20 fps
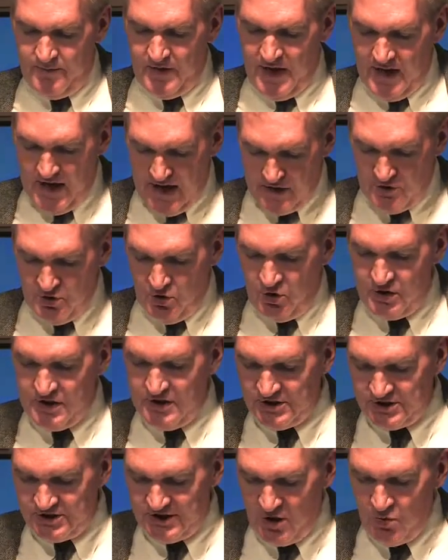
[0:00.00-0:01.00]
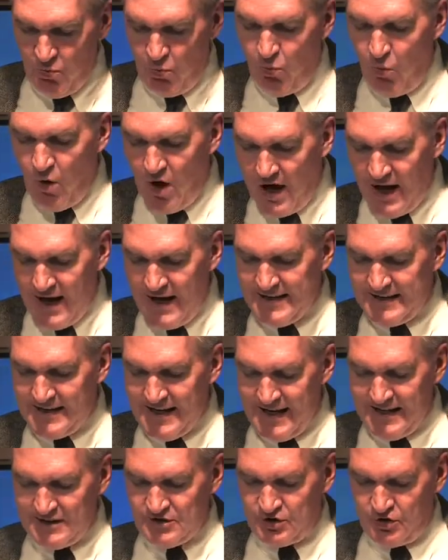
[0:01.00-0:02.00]
And you're going to see why
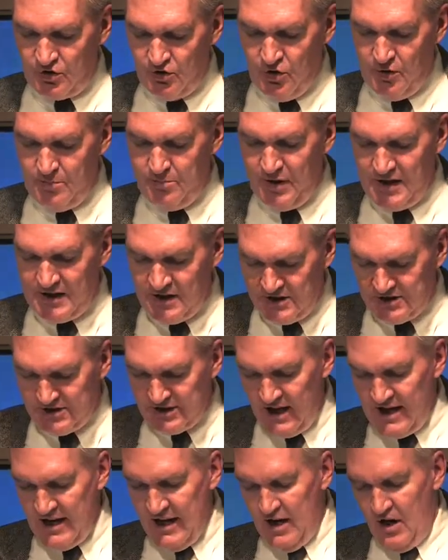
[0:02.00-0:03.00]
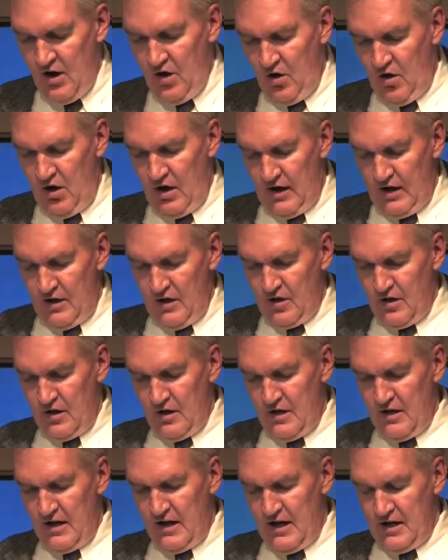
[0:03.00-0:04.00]
that's good, because
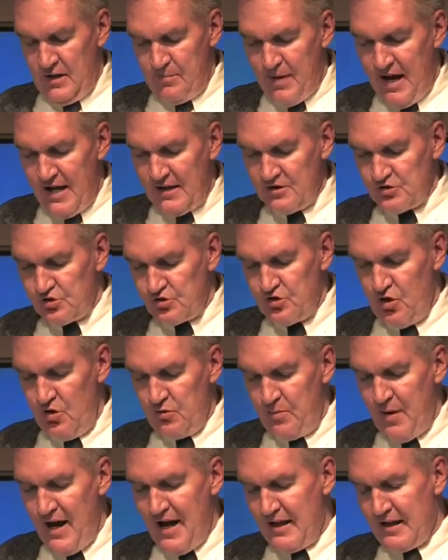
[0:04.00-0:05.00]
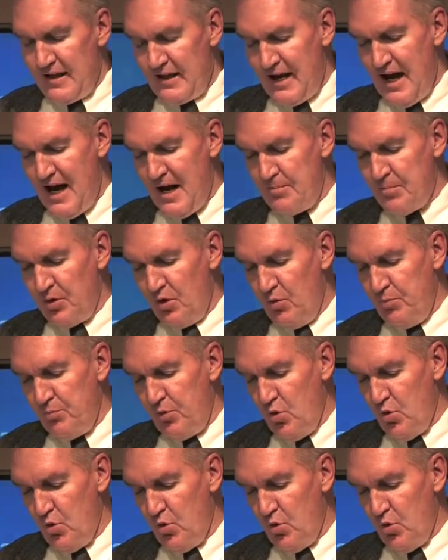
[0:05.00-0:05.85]
in a balanced growth path, capital